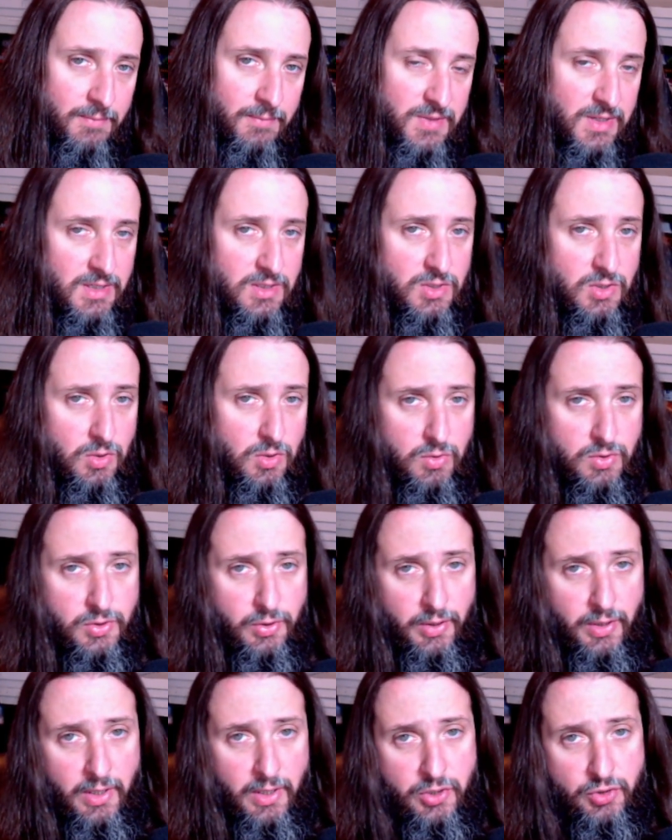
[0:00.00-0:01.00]
These dudes
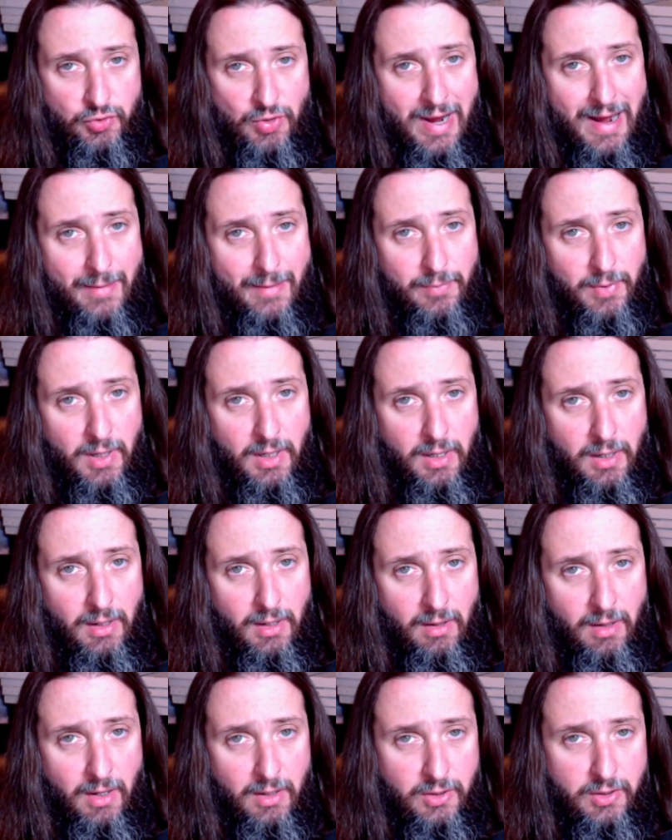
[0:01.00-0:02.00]
are going to drop
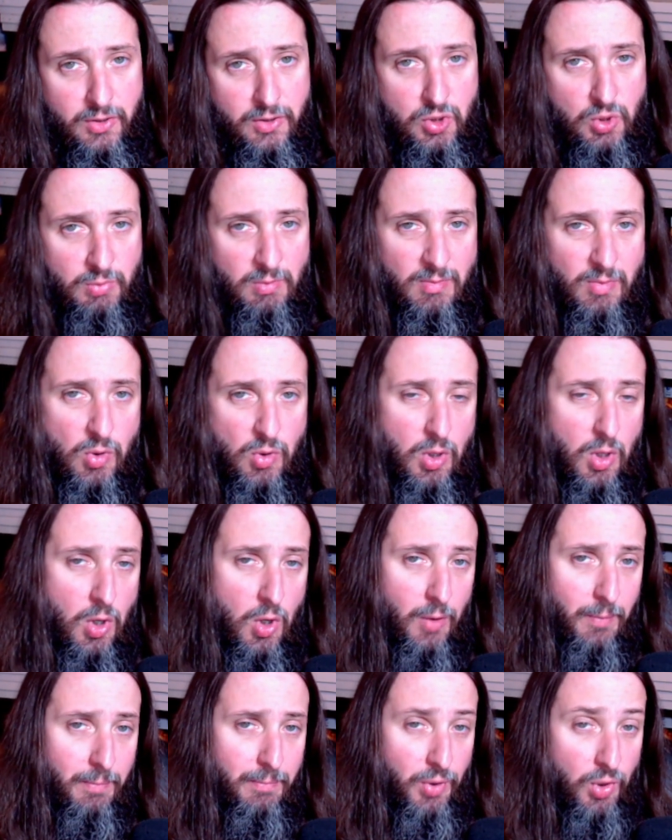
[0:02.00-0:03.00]
a consumable
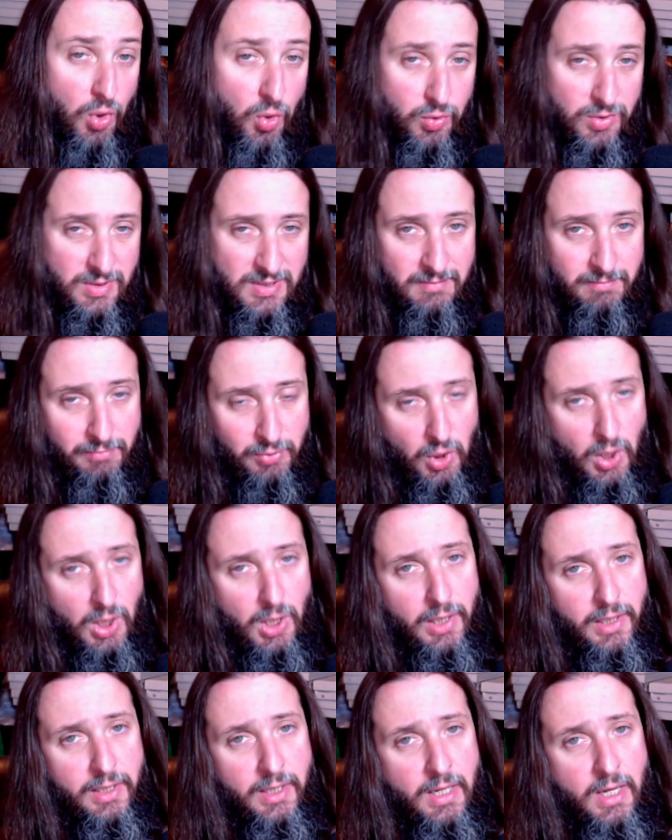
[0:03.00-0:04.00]
called Potent
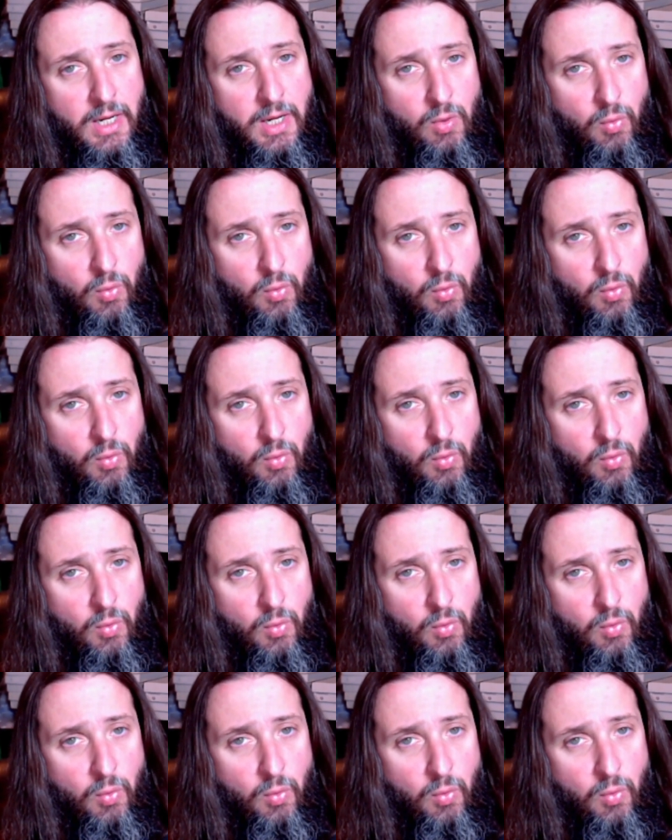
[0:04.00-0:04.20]
Blood,